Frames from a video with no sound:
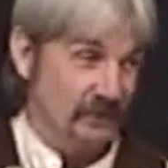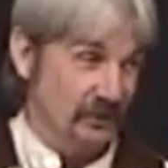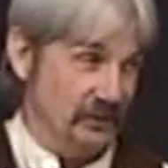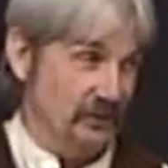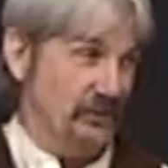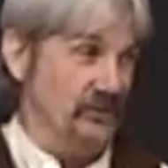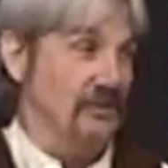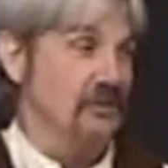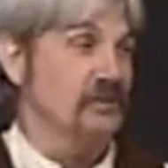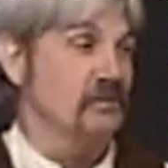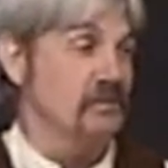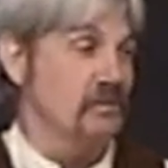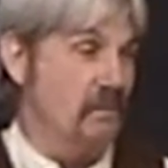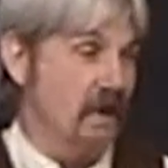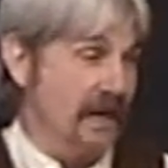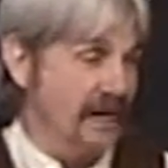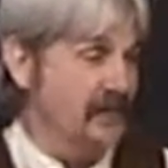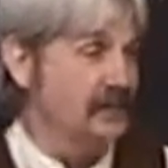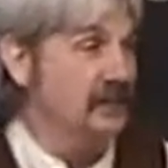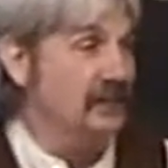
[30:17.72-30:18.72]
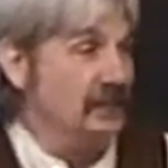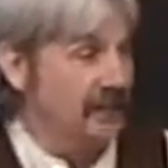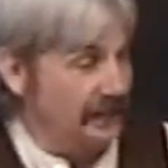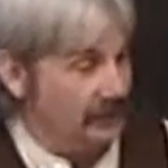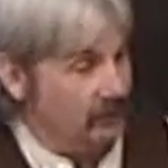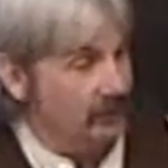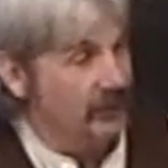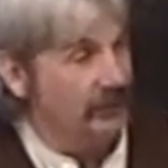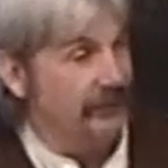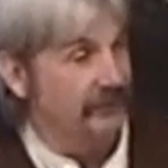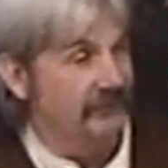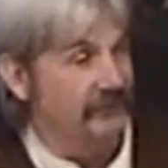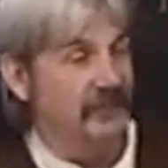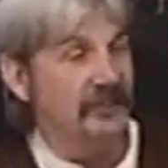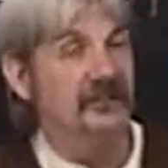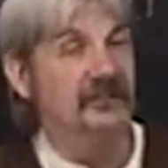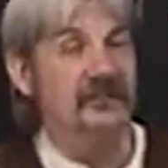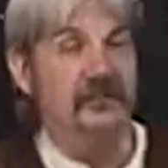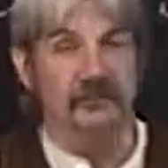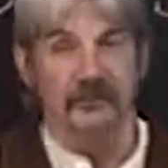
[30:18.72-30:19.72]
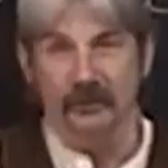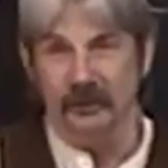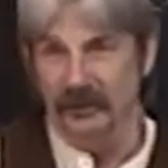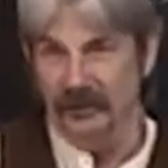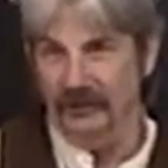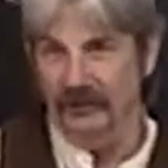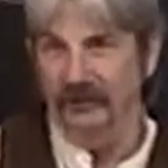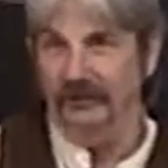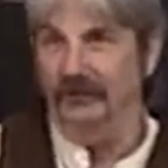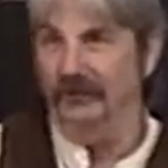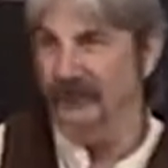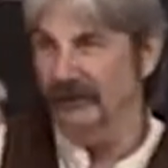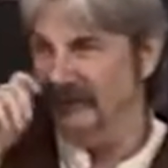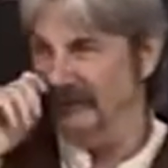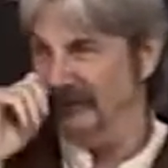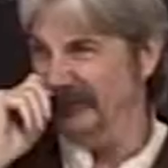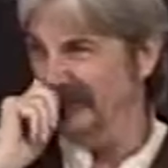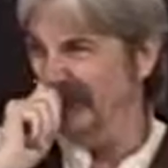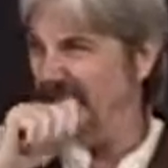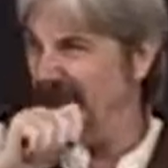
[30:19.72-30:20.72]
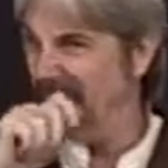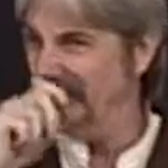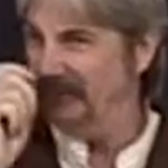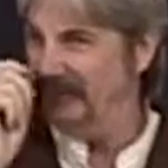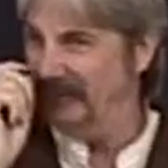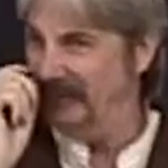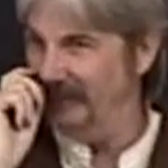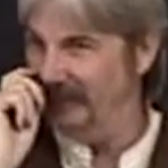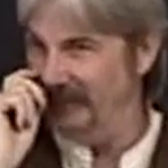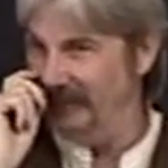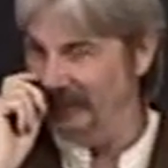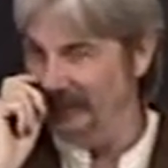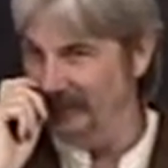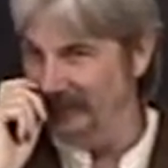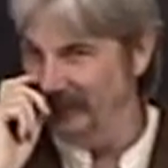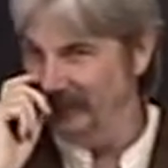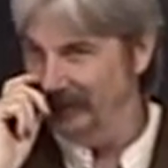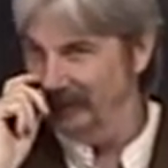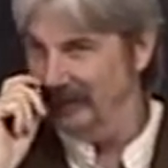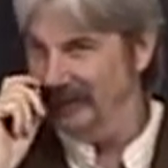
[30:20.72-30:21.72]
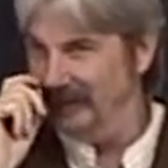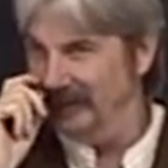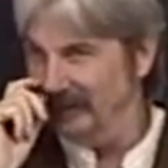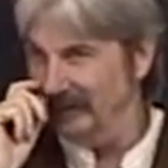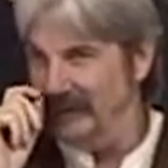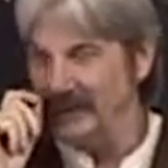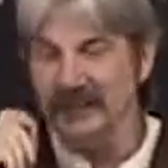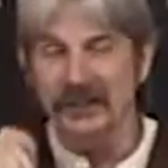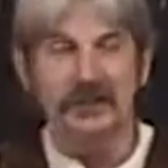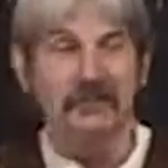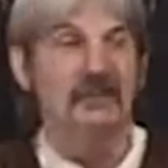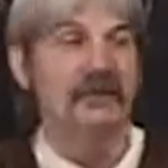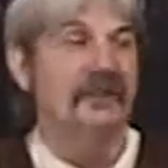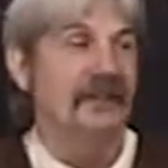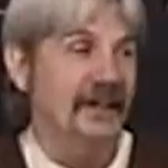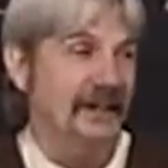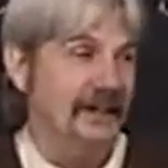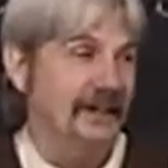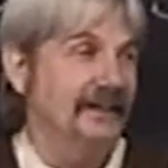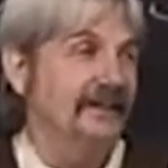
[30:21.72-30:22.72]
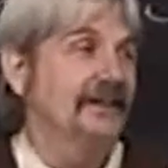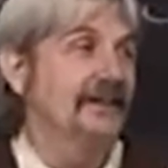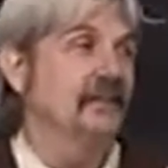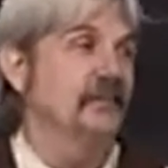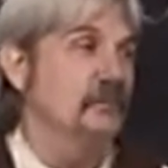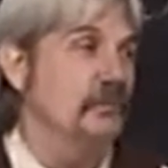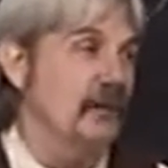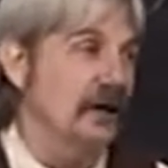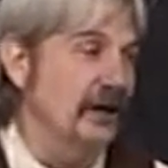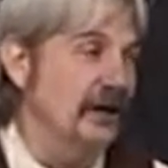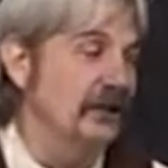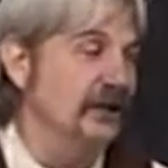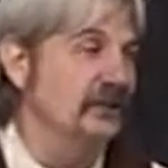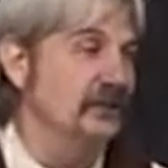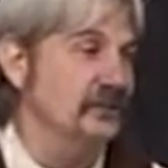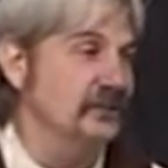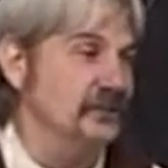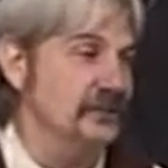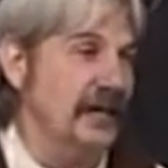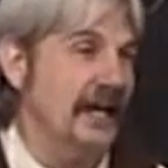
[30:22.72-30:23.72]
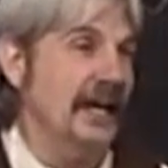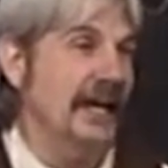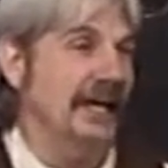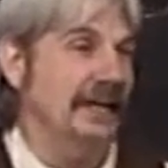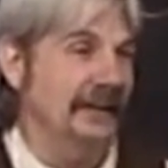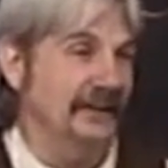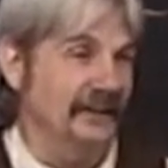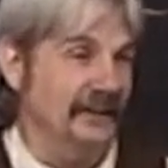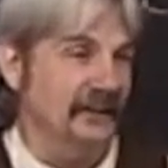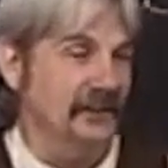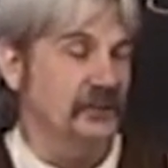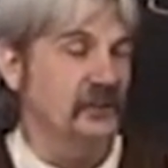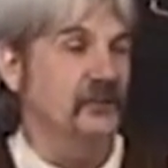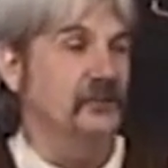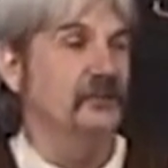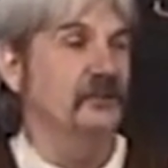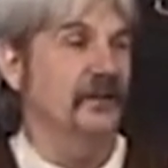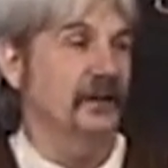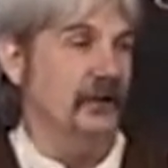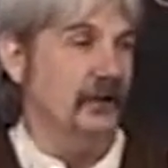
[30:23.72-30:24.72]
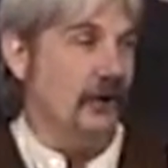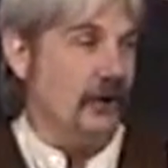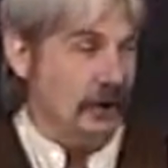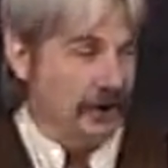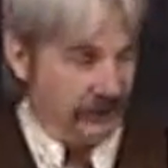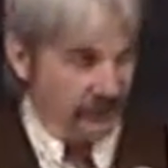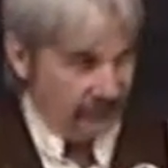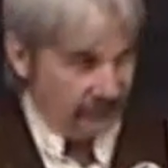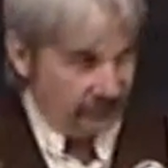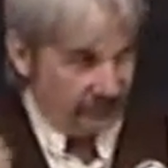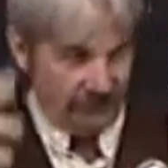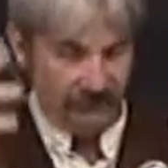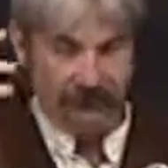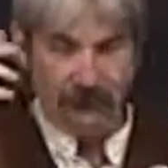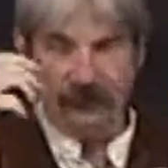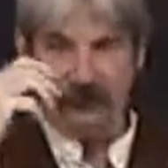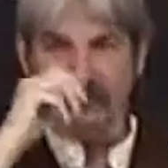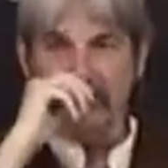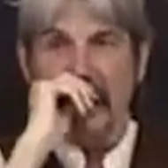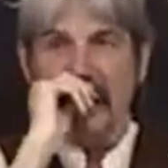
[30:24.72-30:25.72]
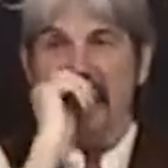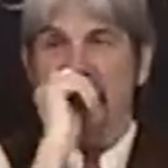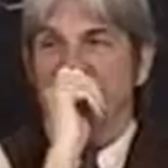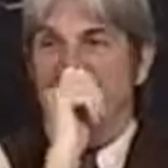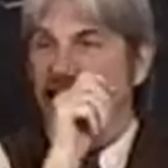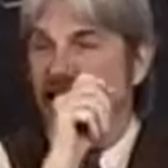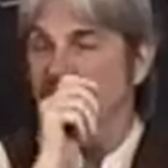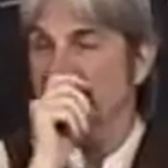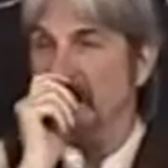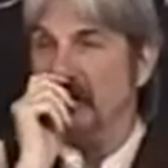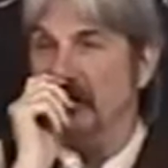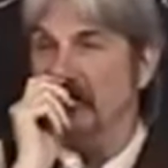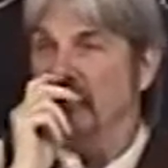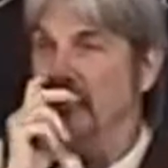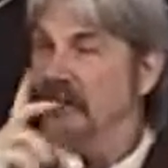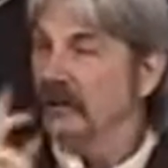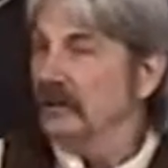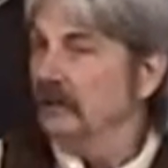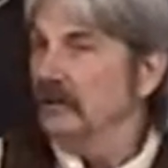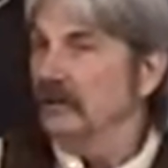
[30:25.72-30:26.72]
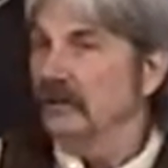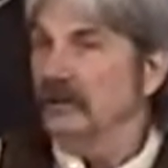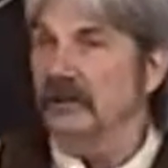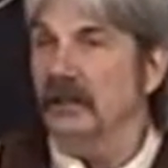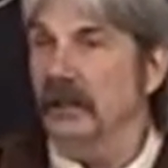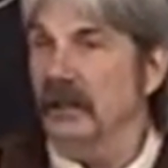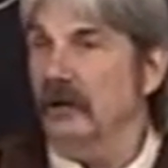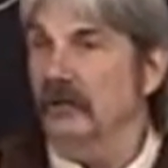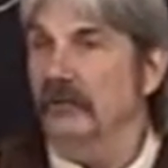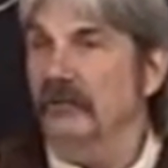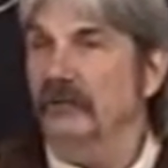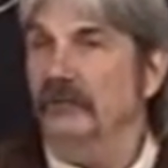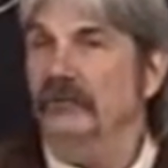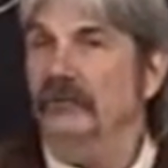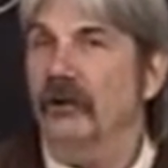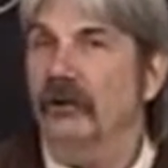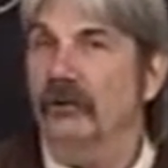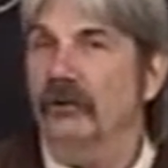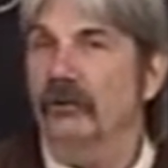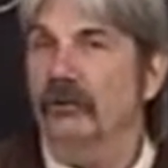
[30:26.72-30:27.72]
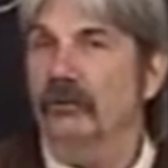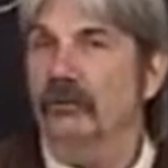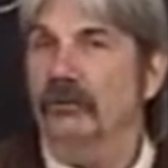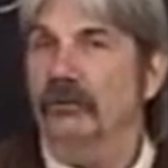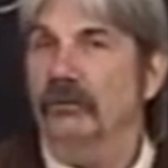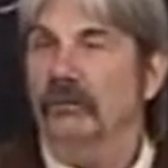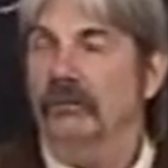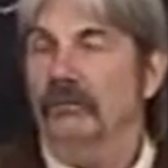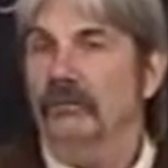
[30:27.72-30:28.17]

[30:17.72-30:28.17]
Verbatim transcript: Because it's basically what the vision was a silver cup, you know, to him, and then it gets buried in your sack, and then you, you know, all this stuff starts happening. And so, you know, so